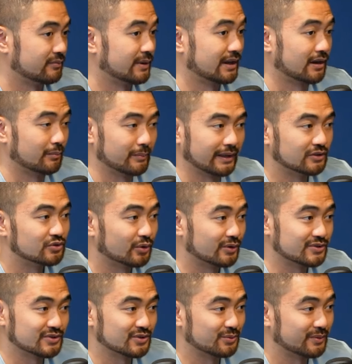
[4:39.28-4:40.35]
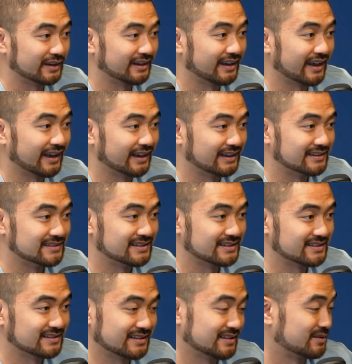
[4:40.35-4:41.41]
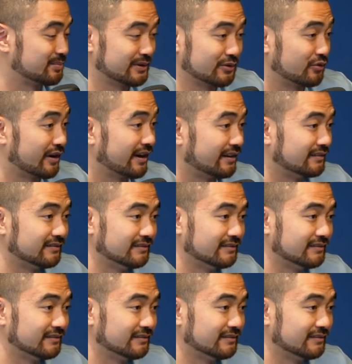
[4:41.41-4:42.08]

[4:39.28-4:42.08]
become mentors to me, and it's been great.